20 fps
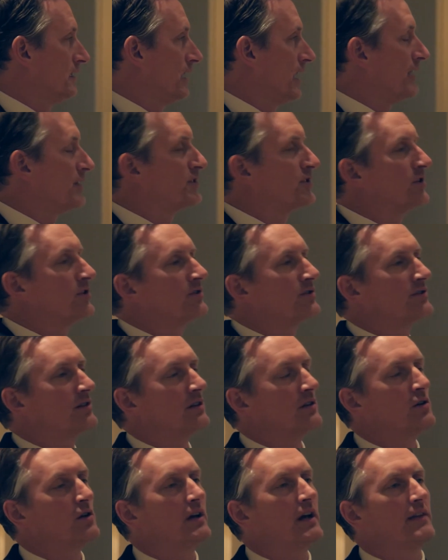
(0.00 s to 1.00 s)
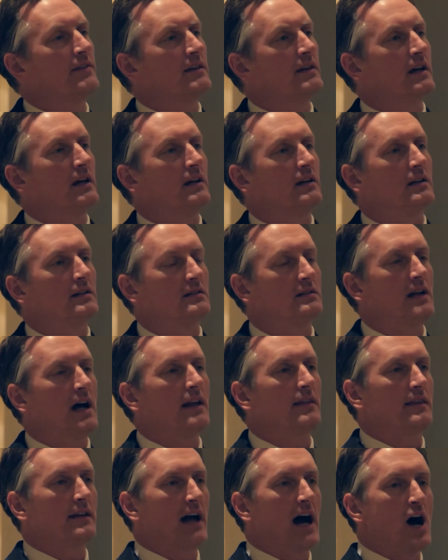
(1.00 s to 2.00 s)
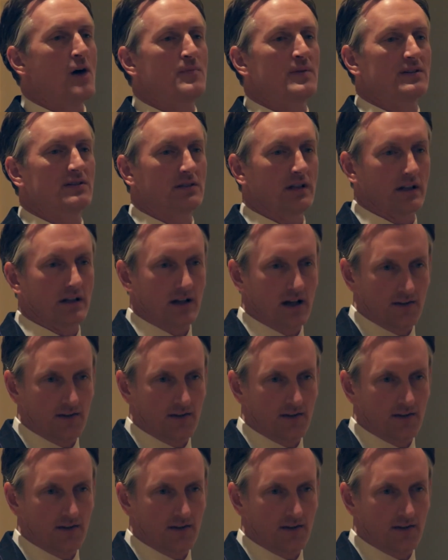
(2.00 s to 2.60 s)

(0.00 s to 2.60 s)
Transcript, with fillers: I choose to look at the end as not the opposite